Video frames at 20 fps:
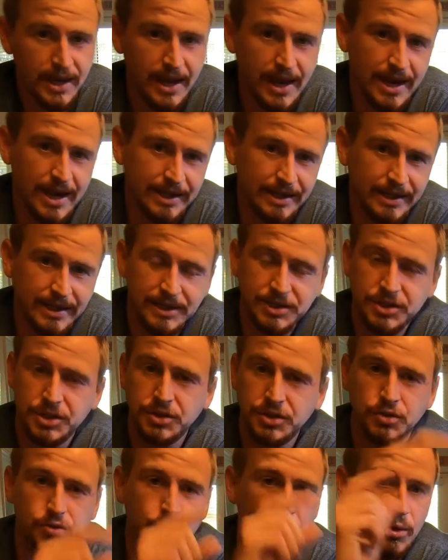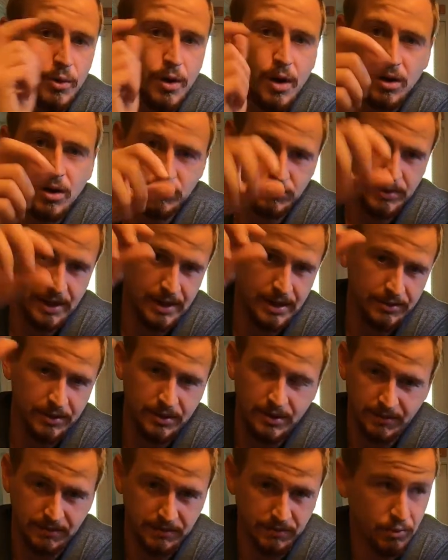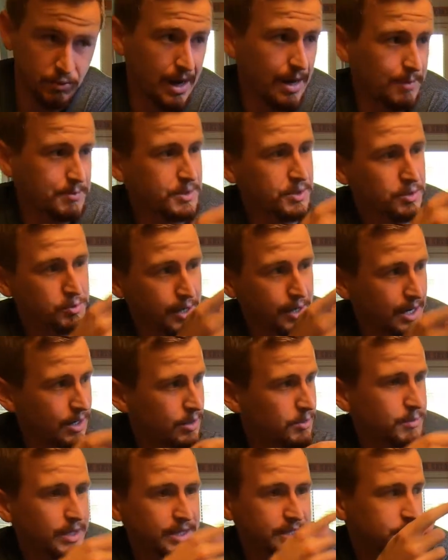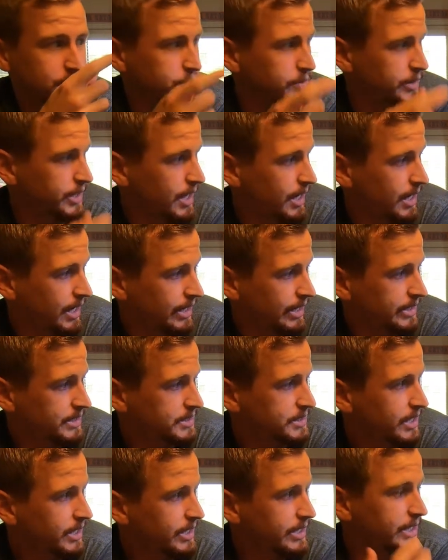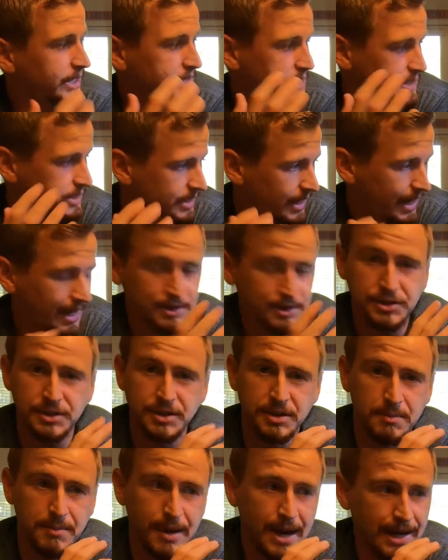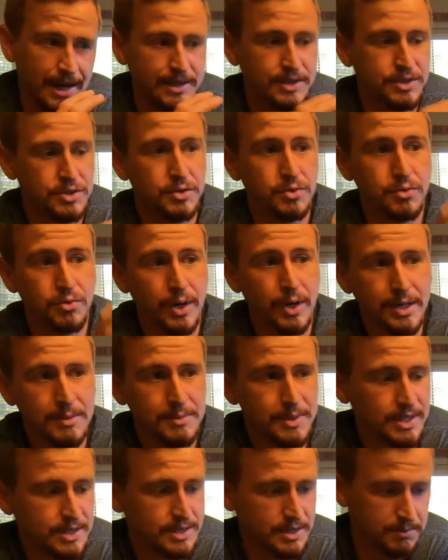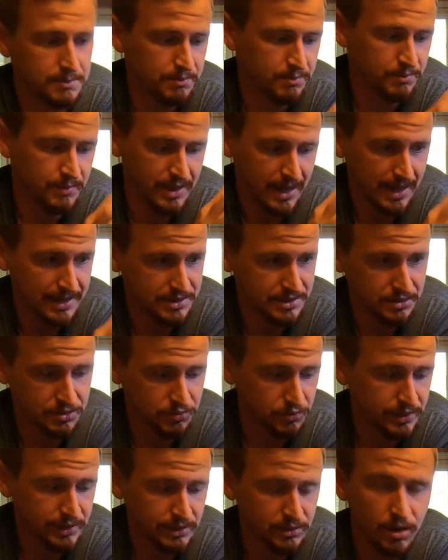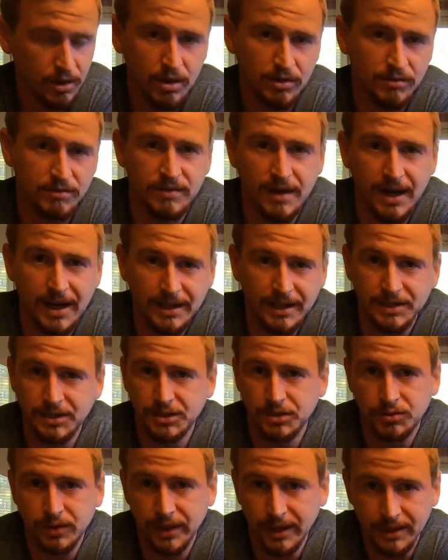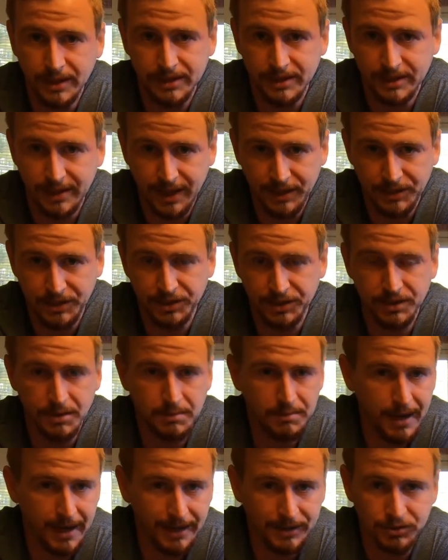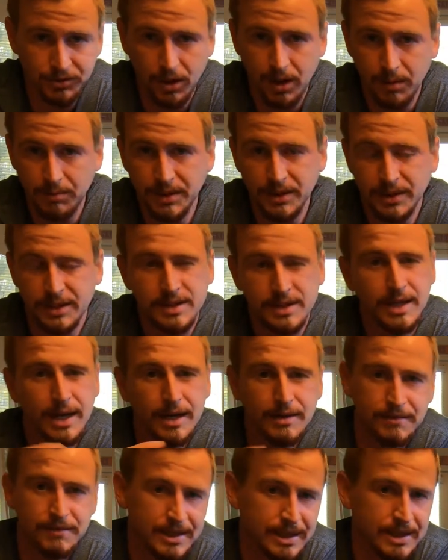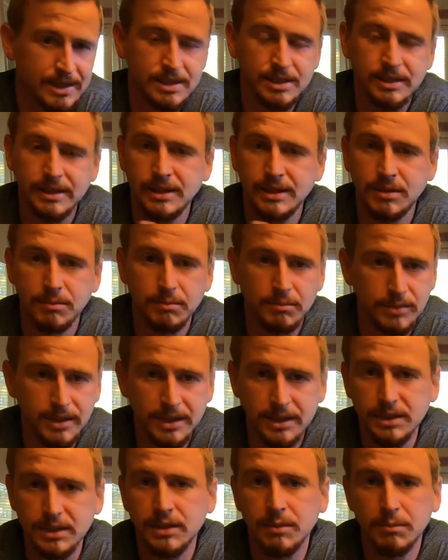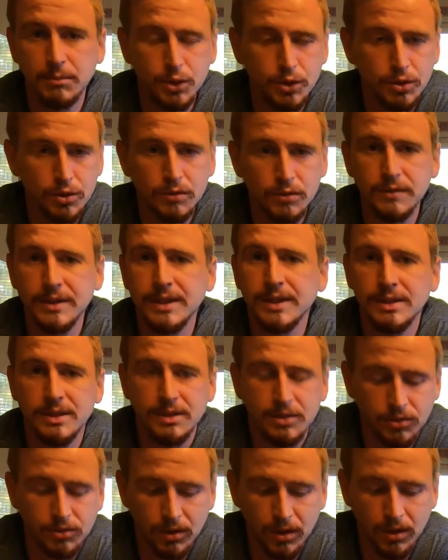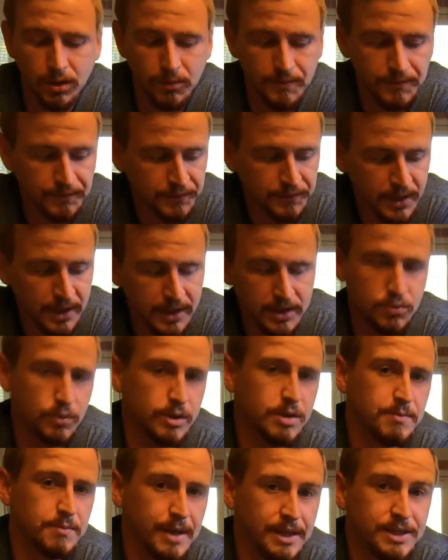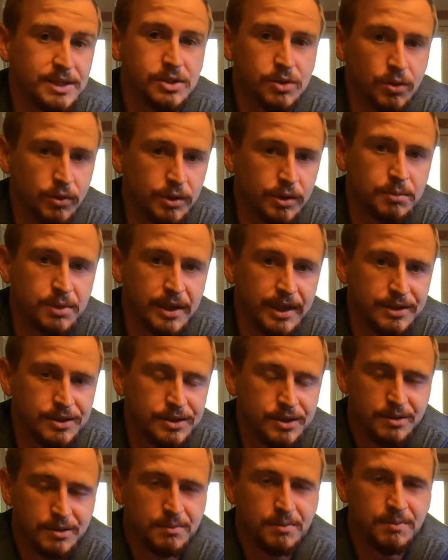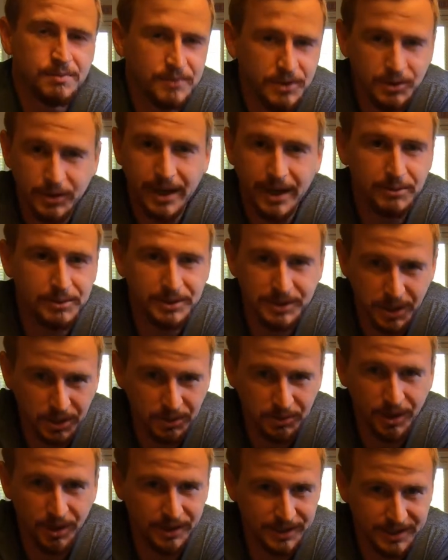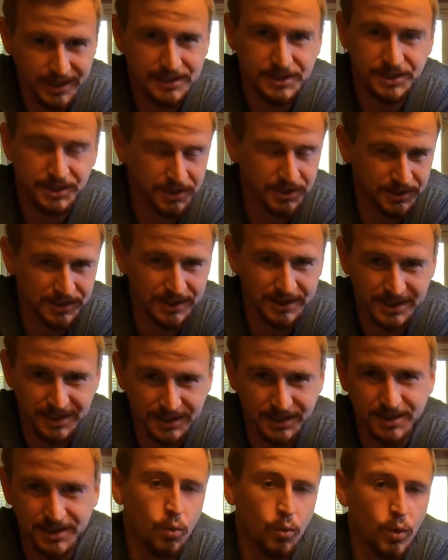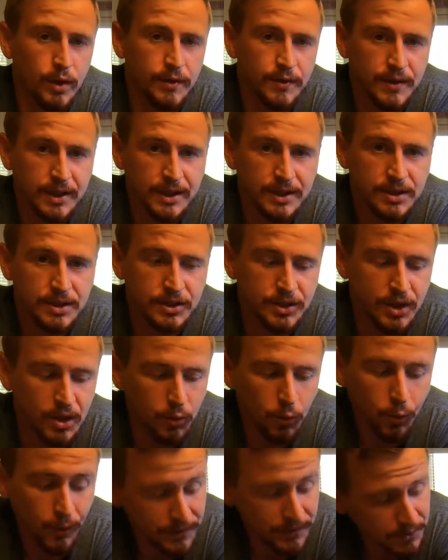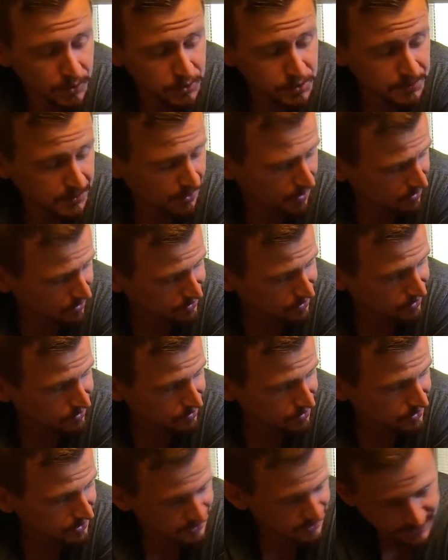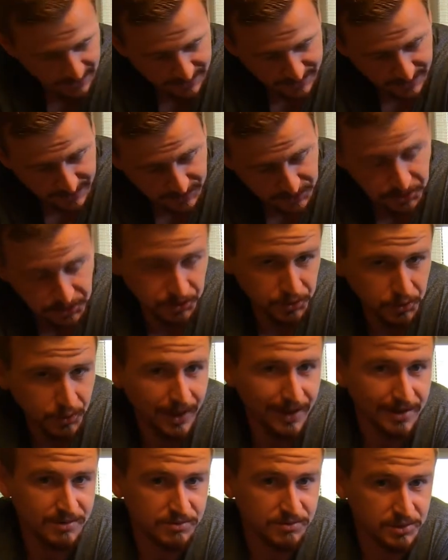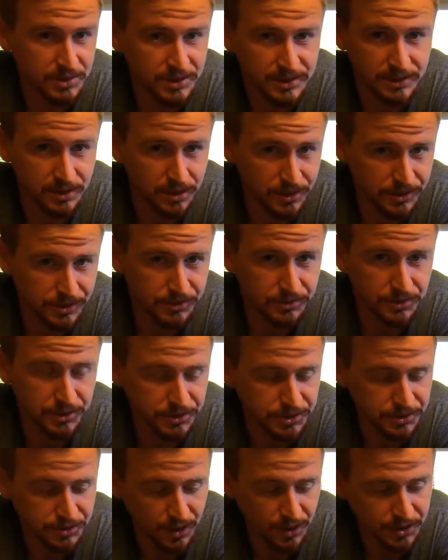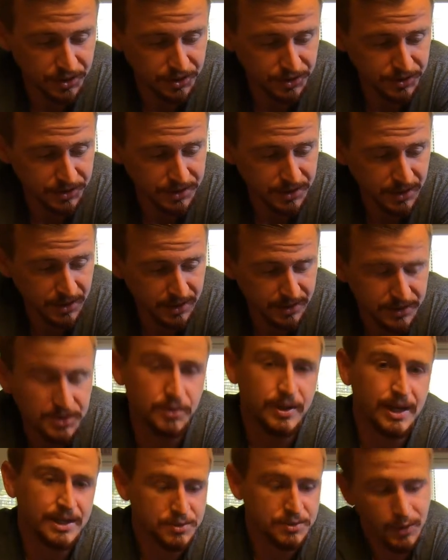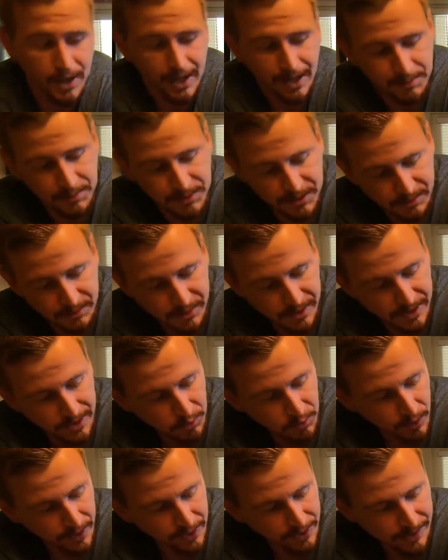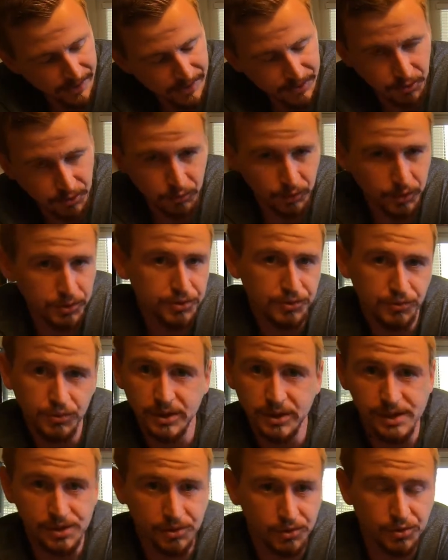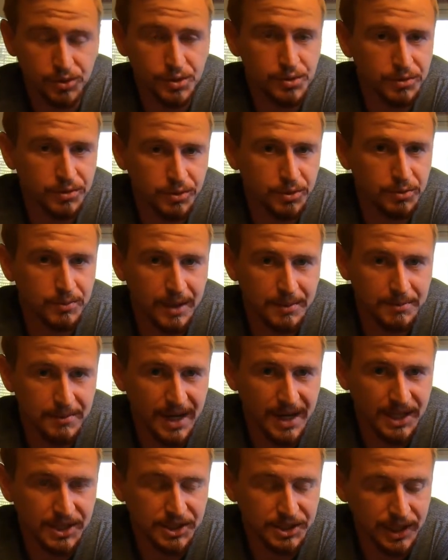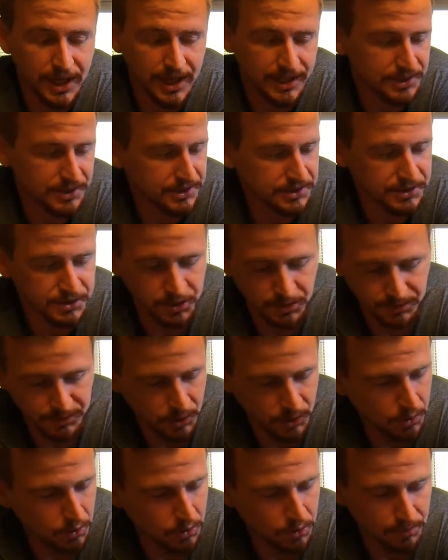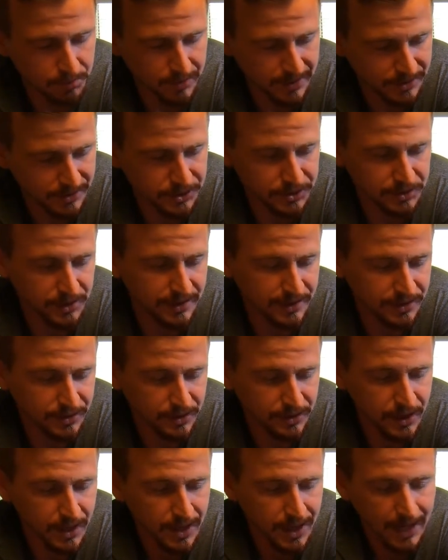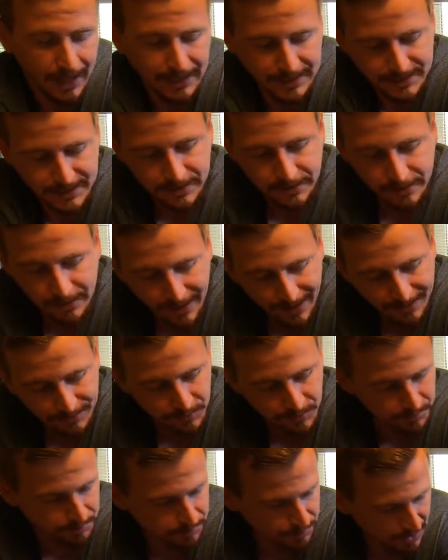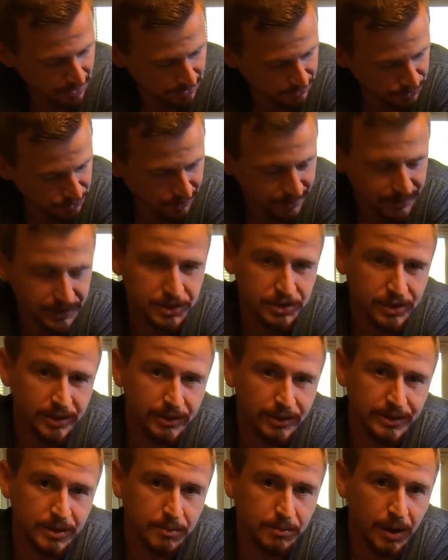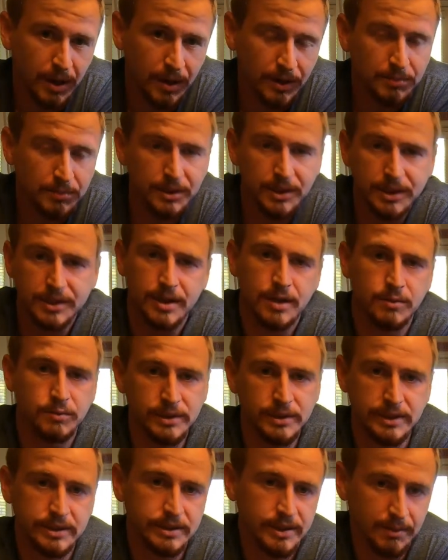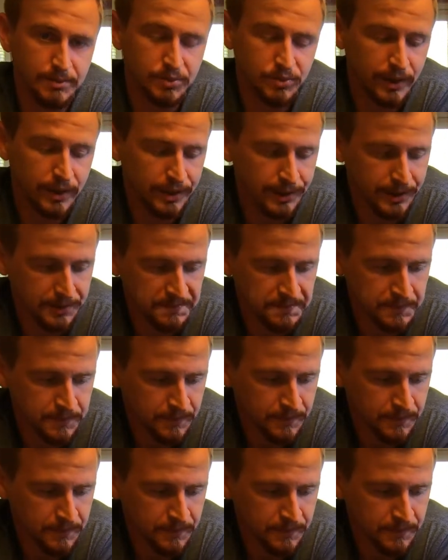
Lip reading: and it's just grown all around, and I've wrapped it around my different hides. It's attached to the back. It's great because it has these really long vines. It's great as attaching to the backdrop, and it's kind of easy to move, easy to grow. It's one of the best starter plants. You can't really go wrong. It's actually hard to kill. One thing to note with those pothos is that they do have really large root structures. So that's what happened to me, where the roots really grew through my mesh and disturbed the whole mesh layer. I still have a drainage layer at the bottom, but it's not really separated.